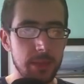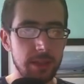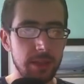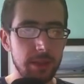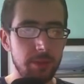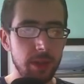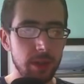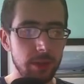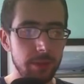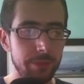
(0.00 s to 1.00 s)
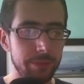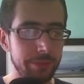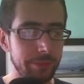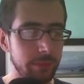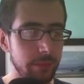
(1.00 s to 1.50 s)
that's pretty good.
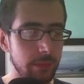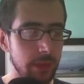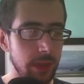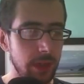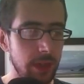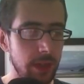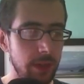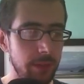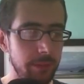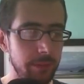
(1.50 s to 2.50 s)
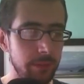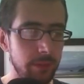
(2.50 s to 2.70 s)
It's